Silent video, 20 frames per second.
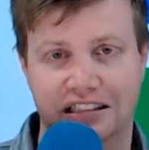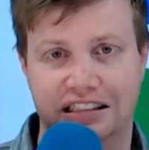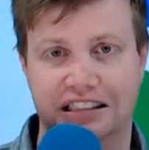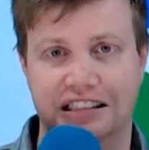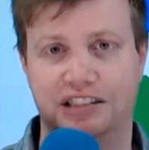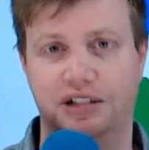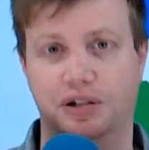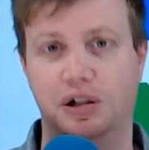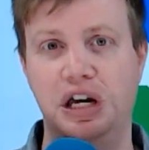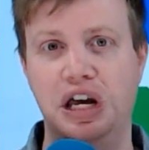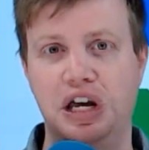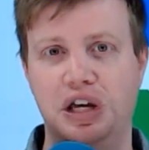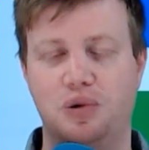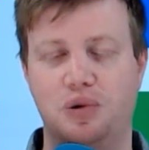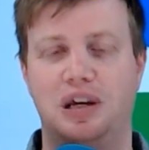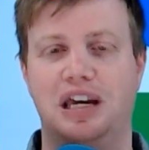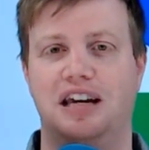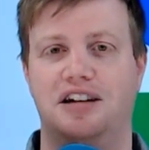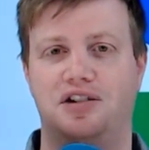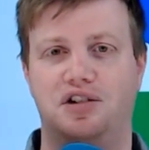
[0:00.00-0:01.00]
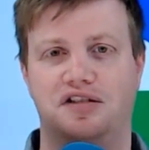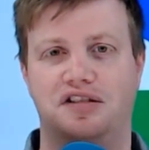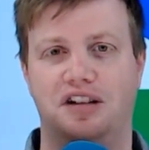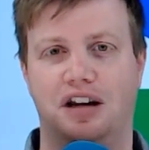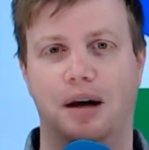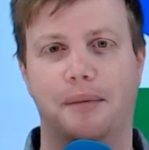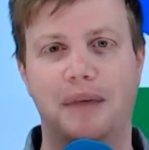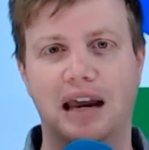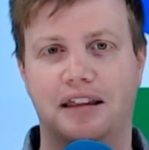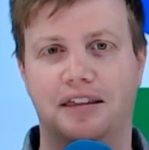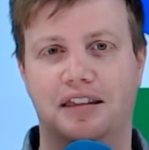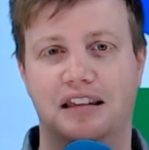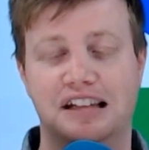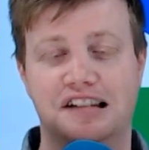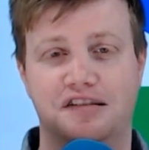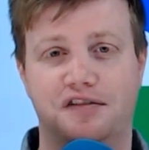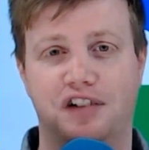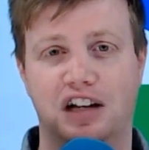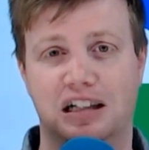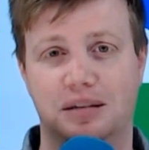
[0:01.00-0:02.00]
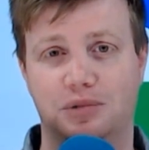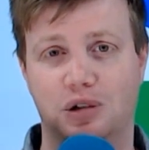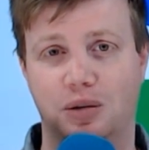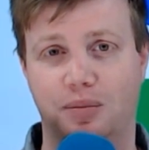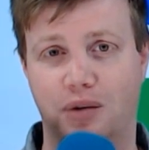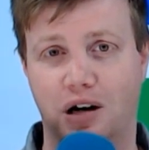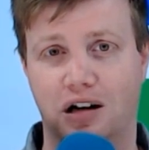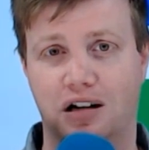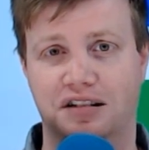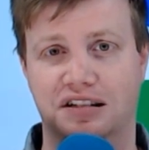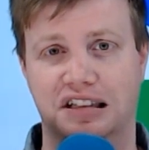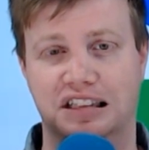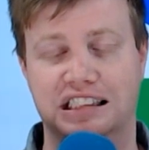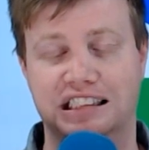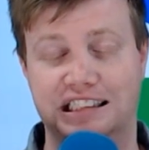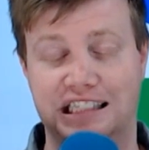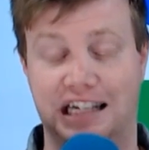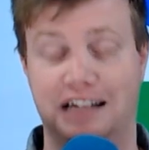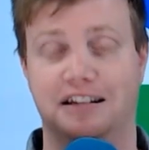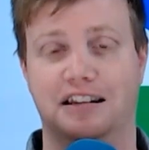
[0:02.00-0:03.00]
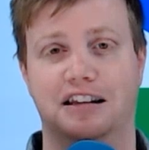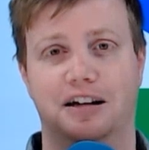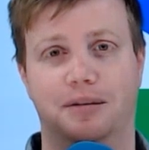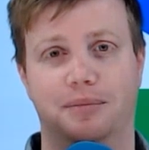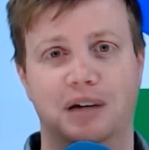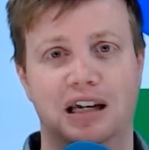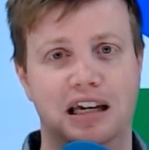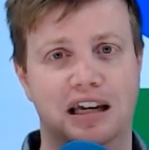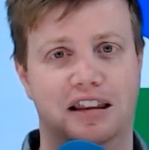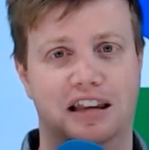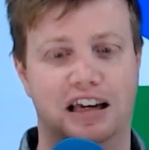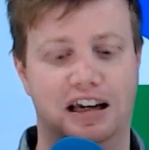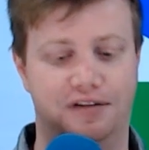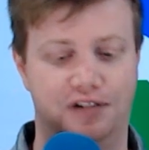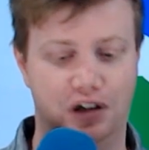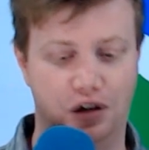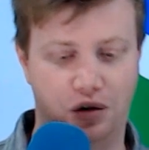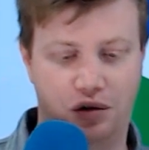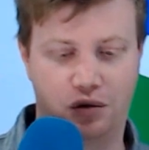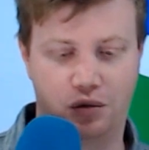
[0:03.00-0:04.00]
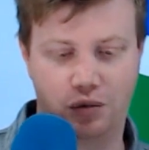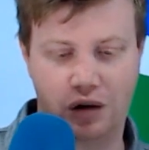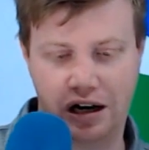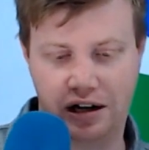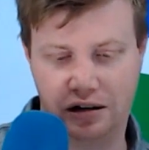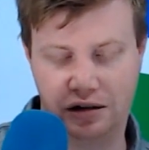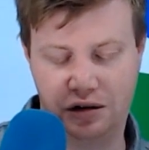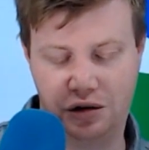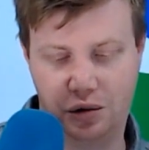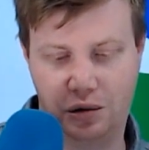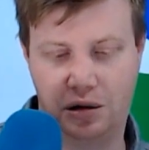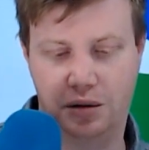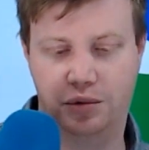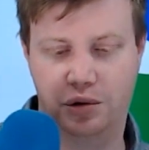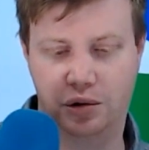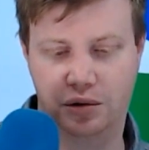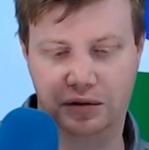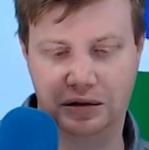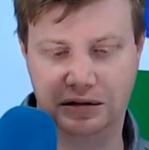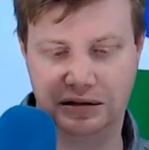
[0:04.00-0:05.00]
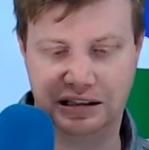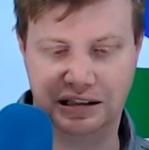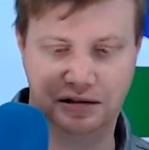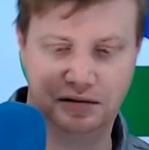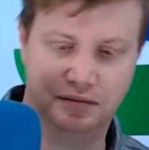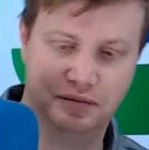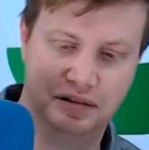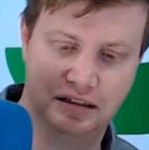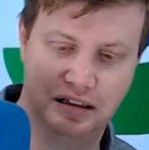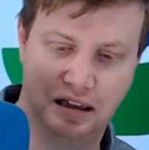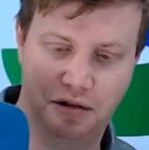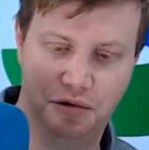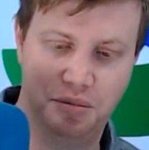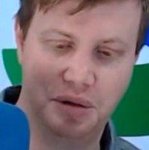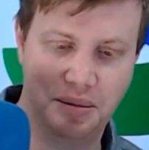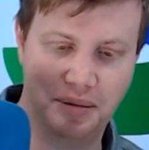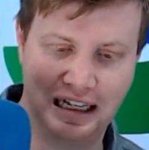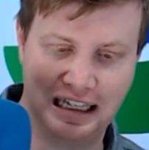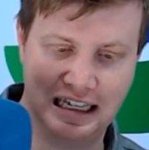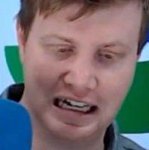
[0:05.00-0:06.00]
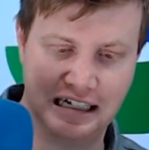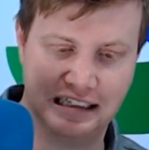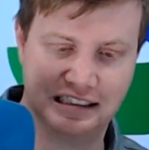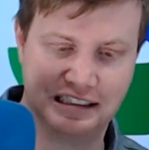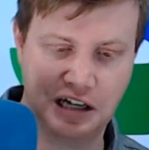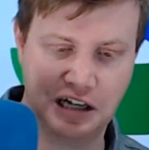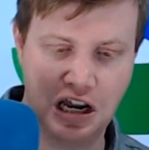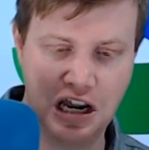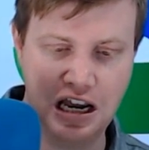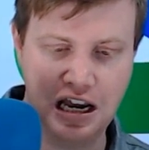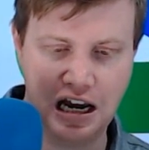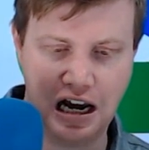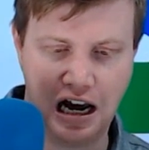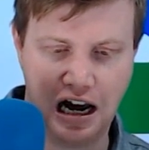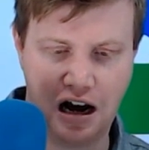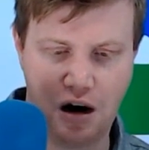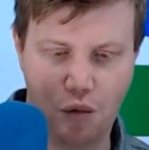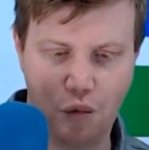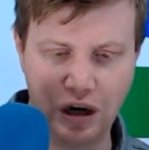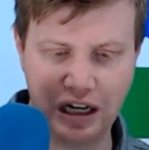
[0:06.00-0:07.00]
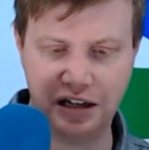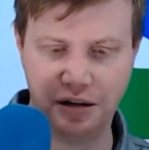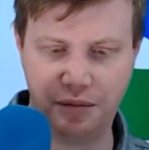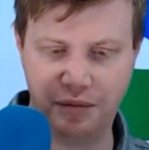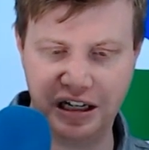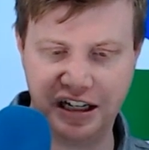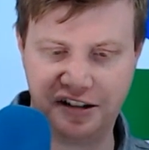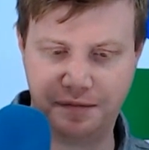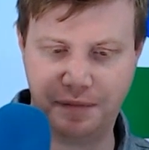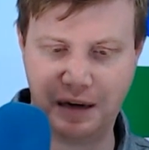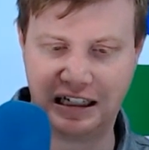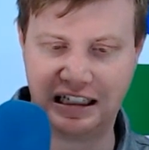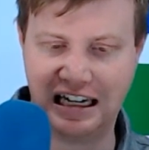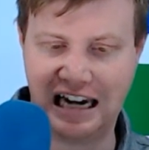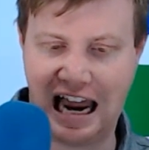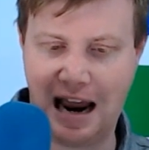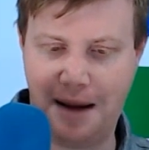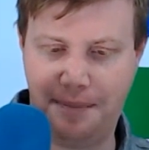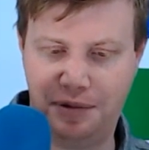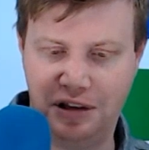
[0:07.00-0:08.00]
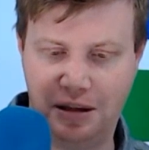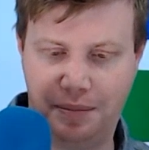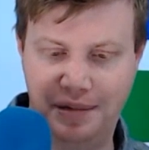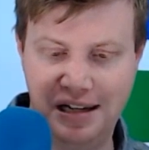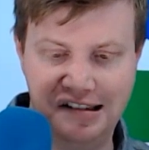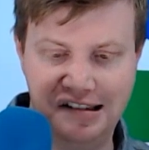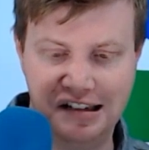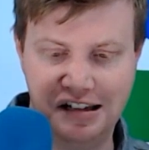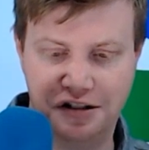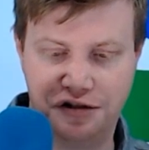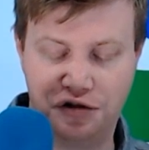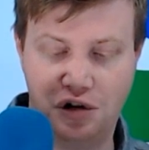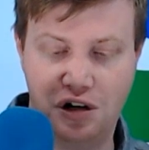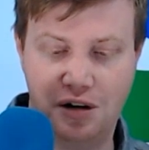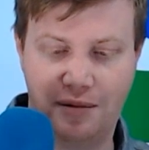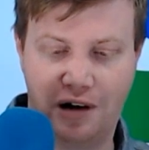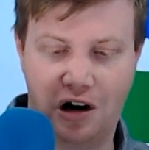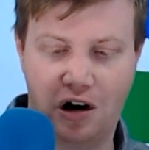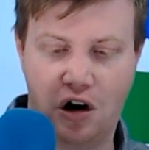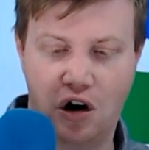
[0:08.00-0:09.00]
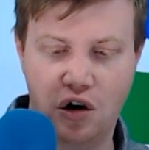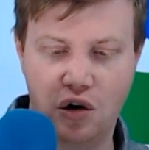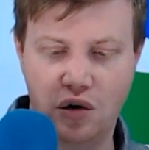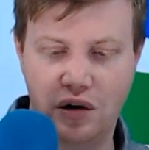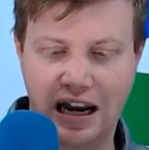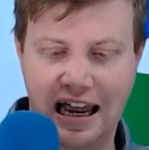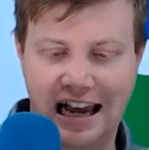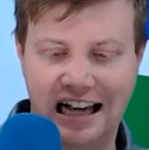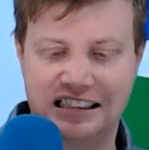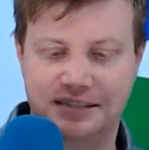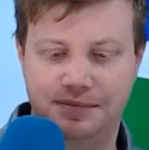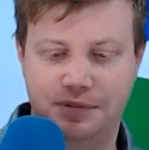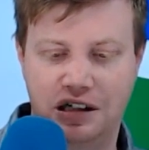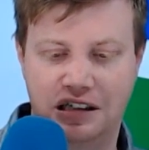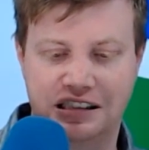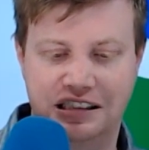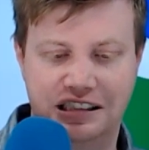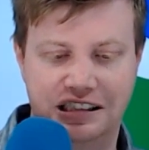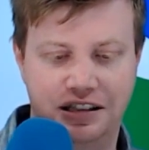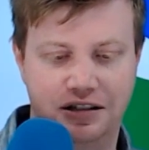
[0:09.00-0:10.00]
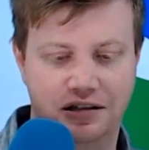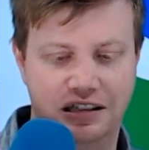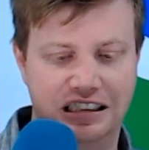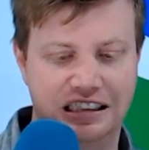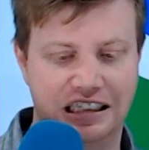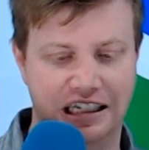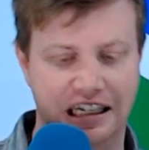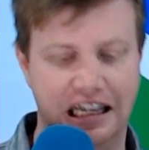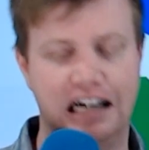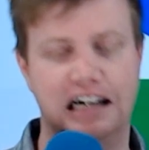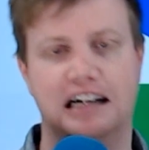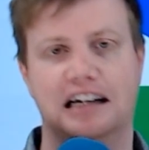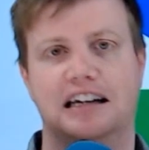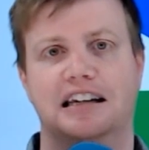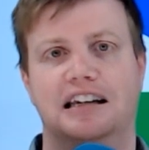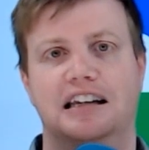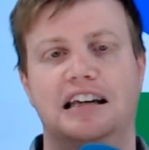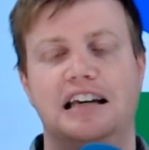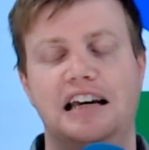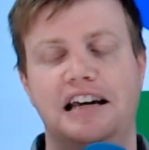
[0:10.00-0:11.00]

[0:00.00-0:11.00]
And so you can't just make things available in markets and sell them. They have to go through regulatory approval. So that would be my guess. Uh, when can we expect an app on the PC to stream our own Xbox Series line?